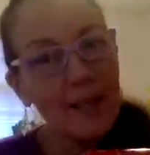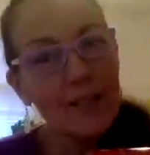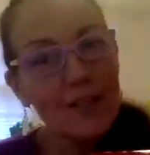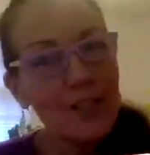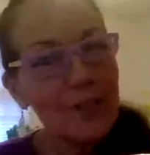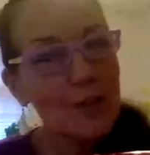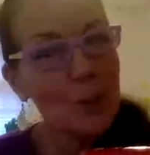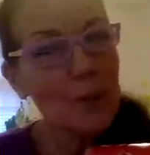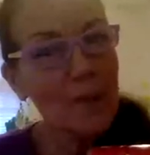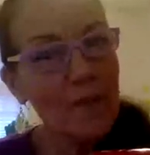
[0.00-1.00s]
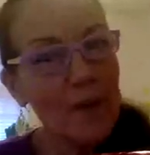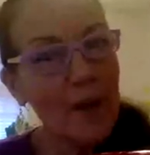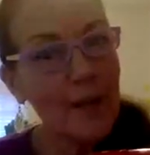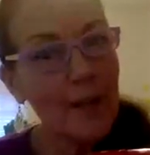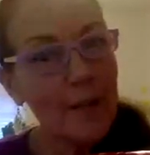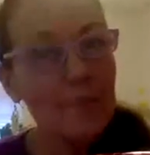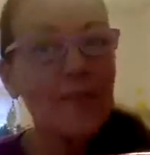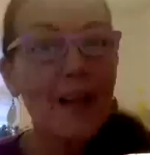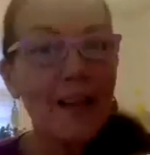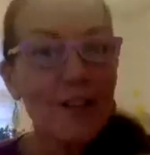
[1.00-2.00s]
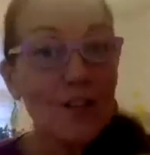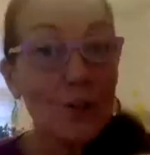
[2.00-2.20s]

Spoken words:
she's super funny, and she's